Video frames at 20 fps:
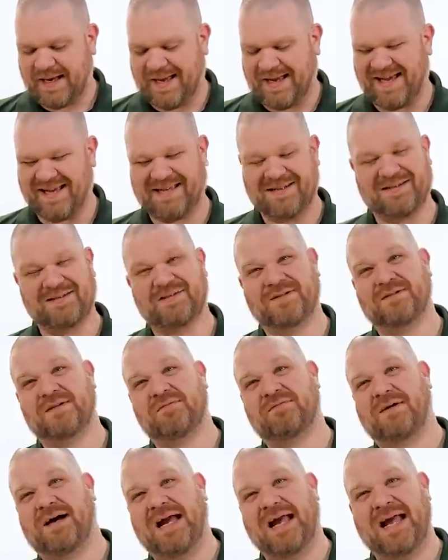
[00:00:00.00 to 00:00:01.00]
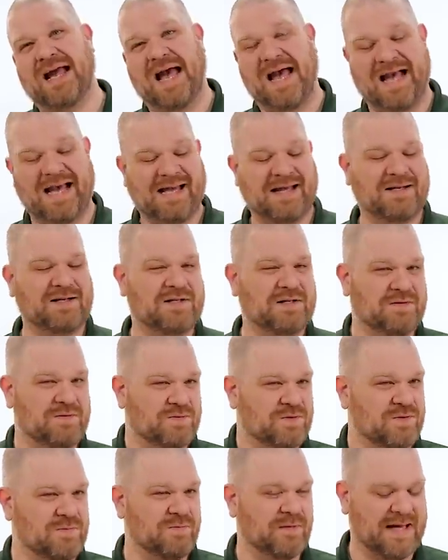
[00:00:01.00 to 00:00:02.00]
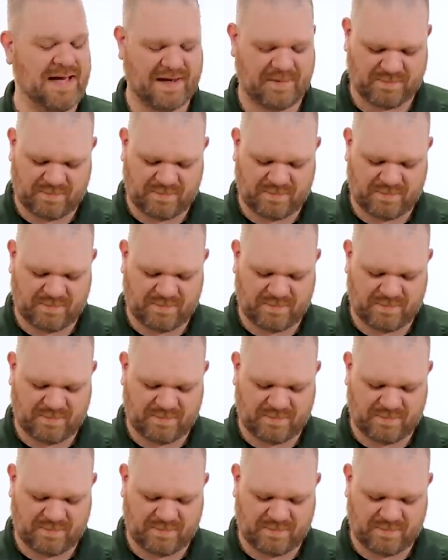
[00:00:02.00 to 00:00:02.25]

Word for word: And if I had to kind